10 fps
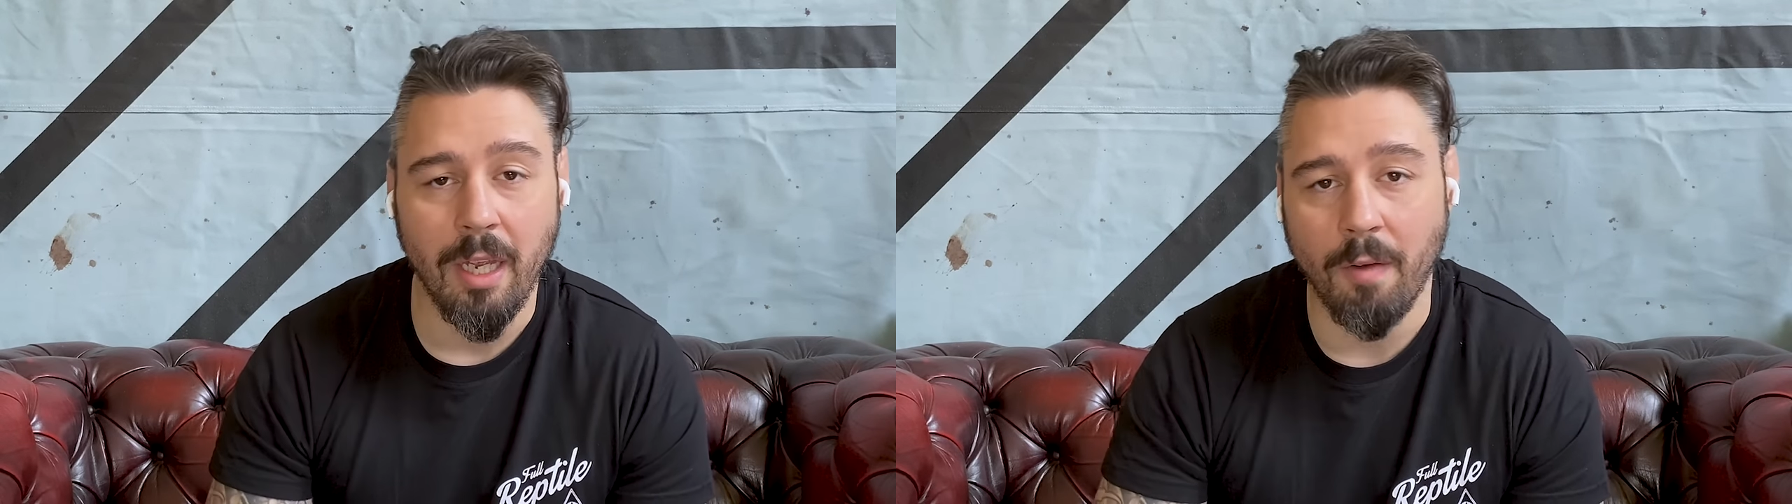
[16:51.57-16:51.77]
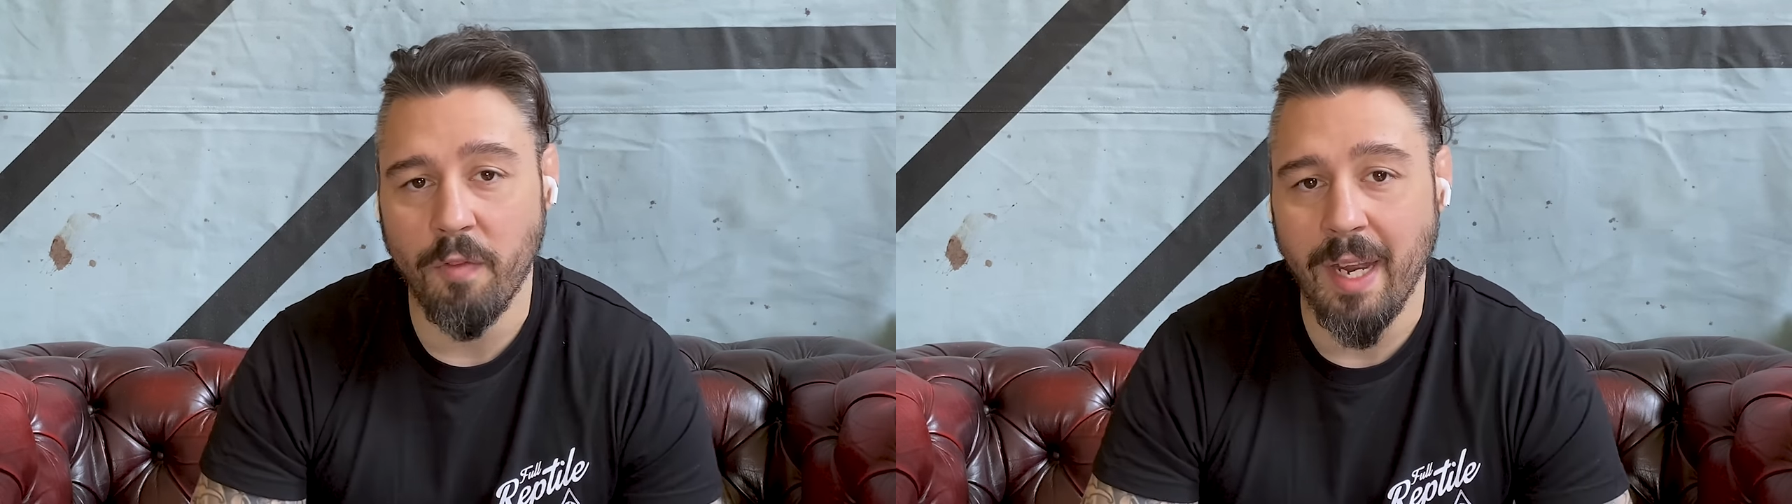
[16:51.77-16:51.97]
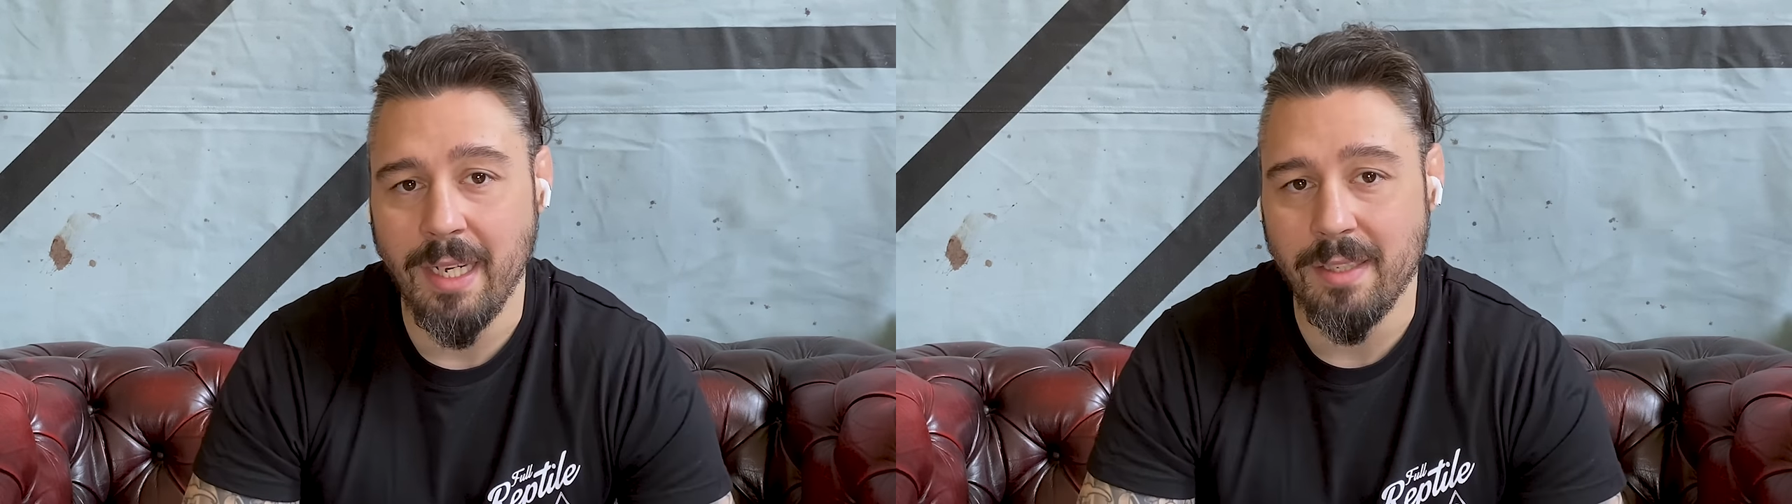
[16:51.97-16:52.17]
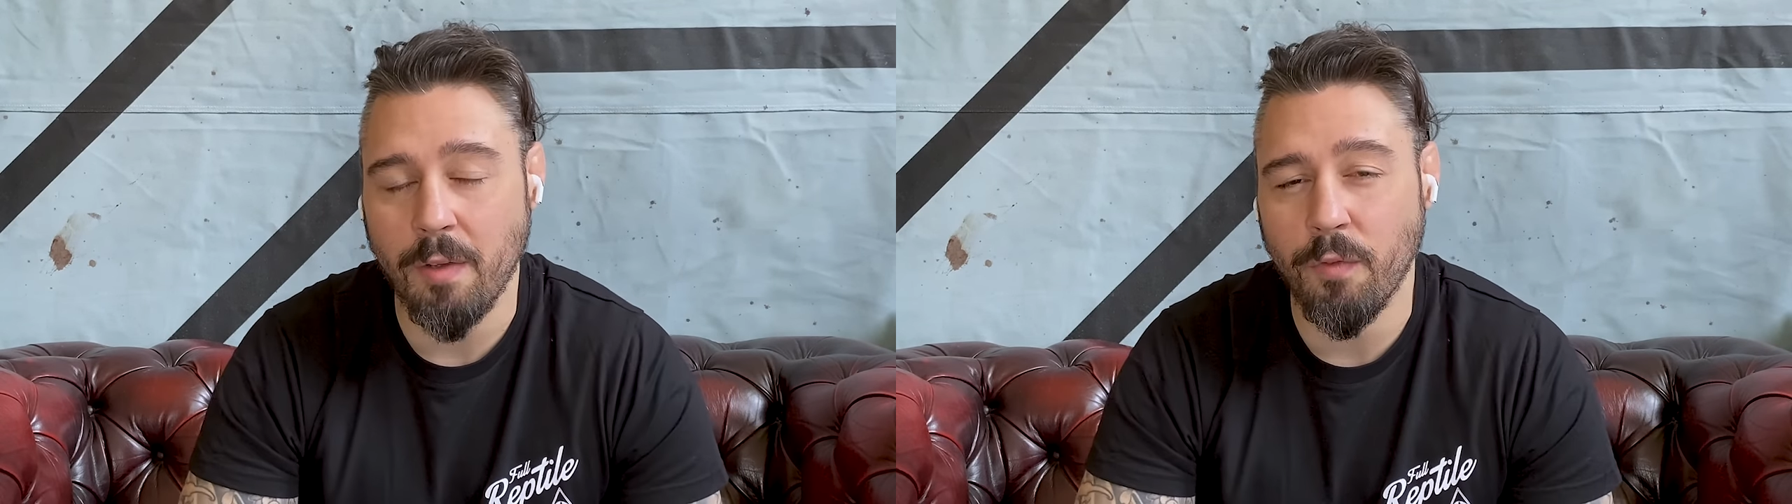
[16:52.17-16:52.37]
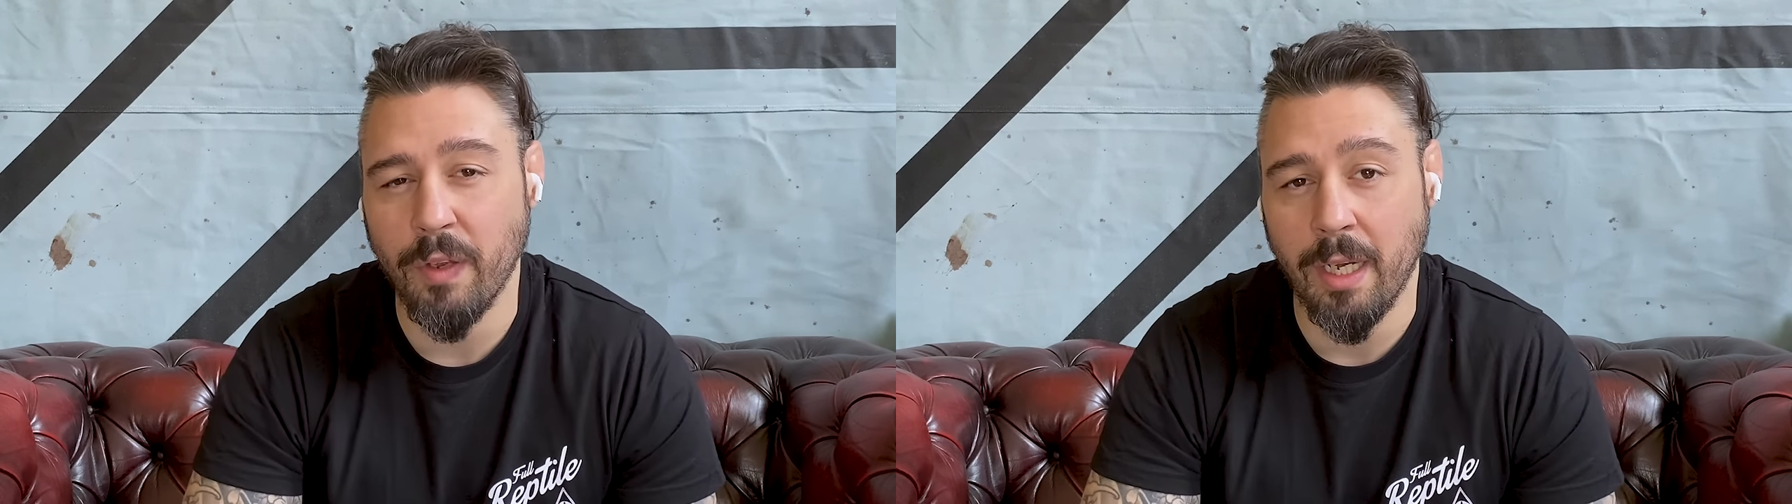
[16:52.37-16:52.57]
and find his
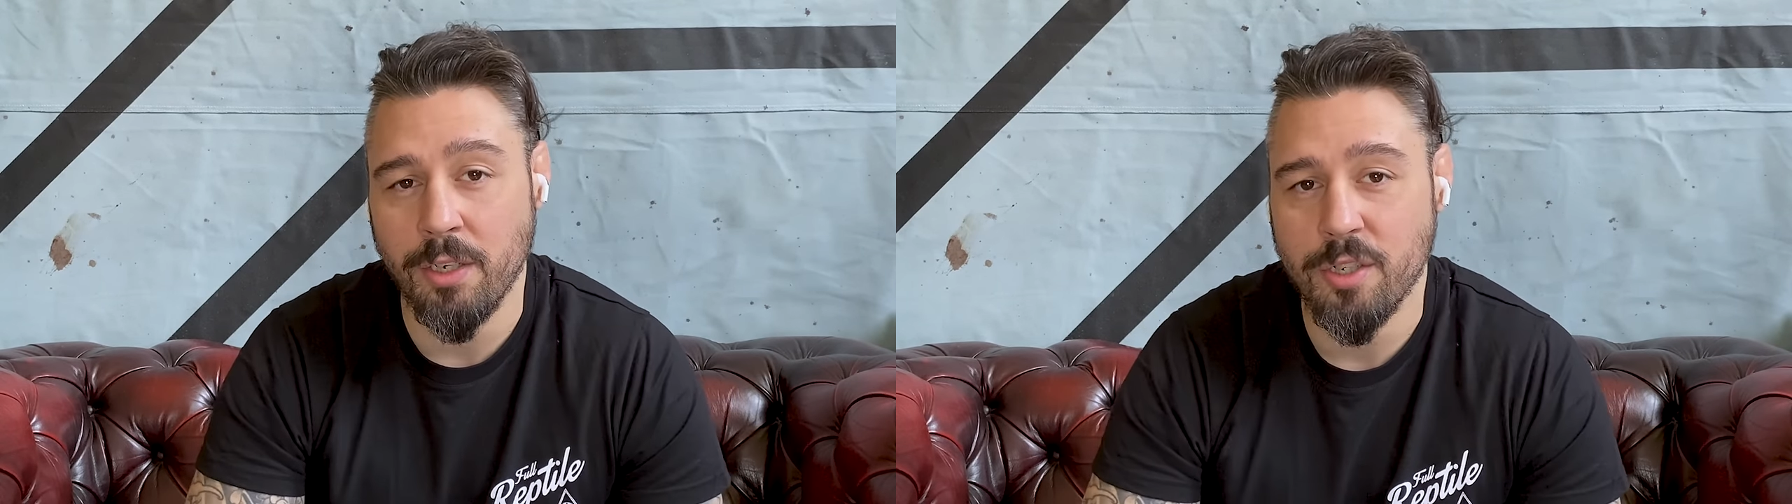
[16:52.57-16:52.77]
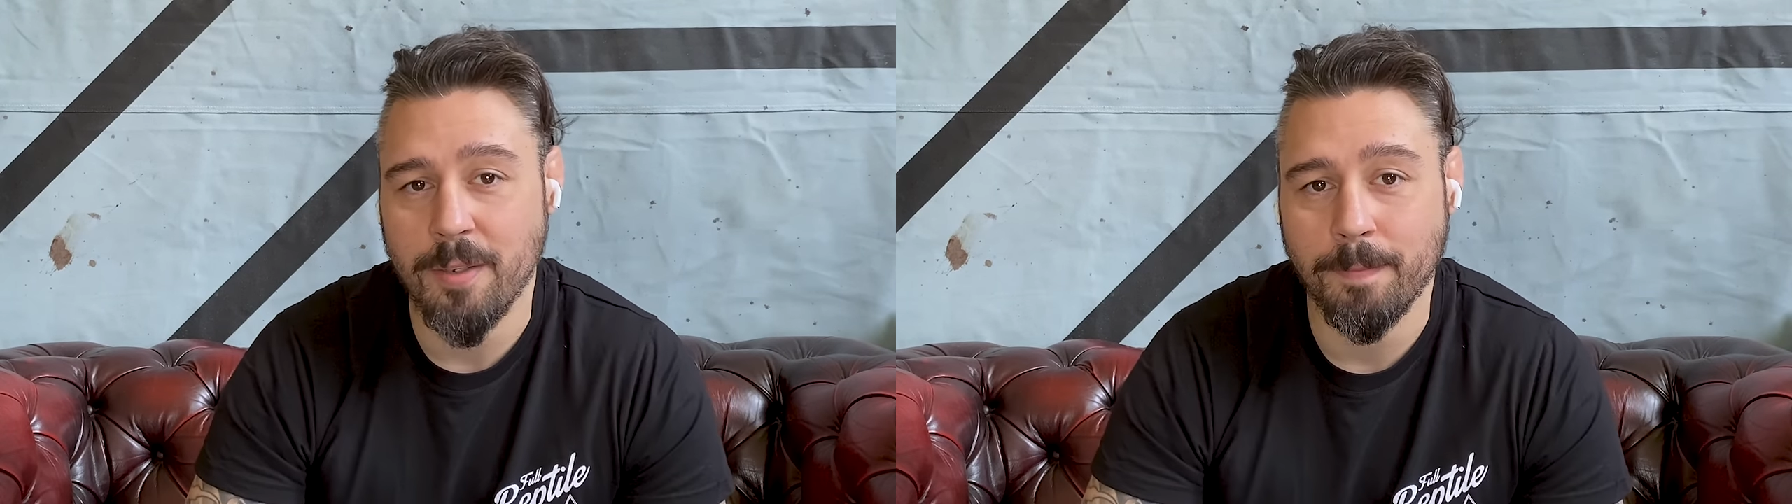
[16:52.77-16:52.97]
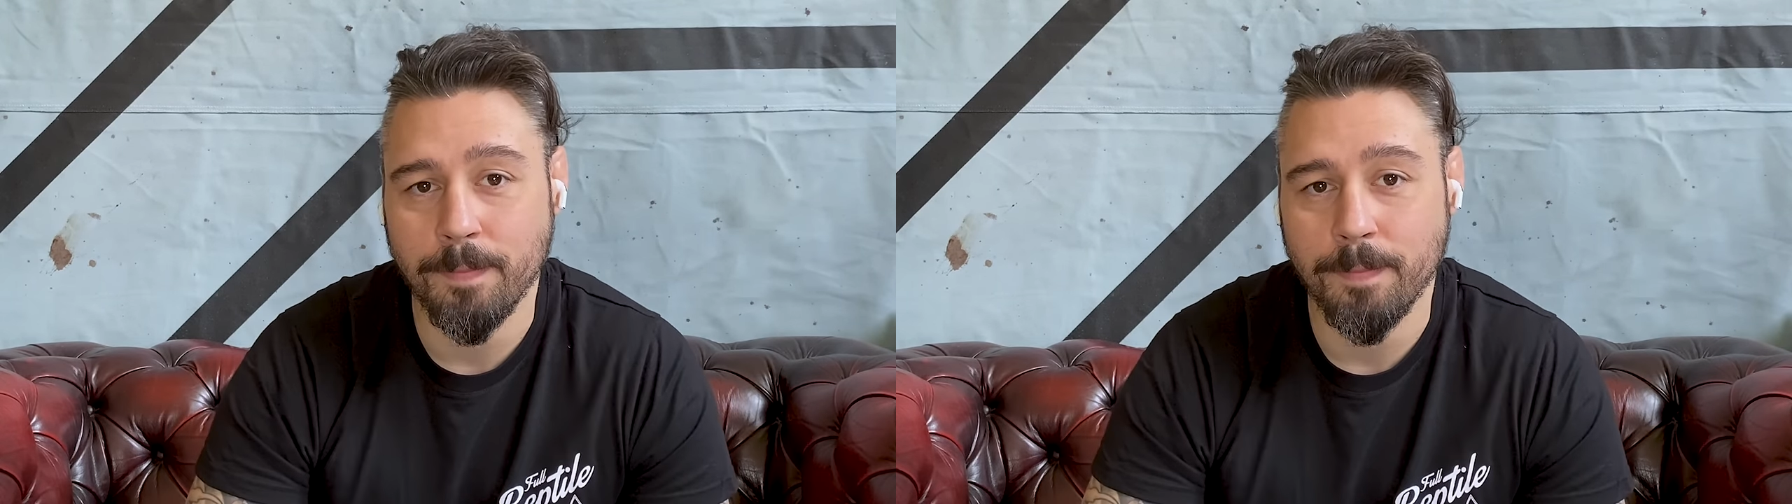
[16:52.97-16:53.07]
own finish.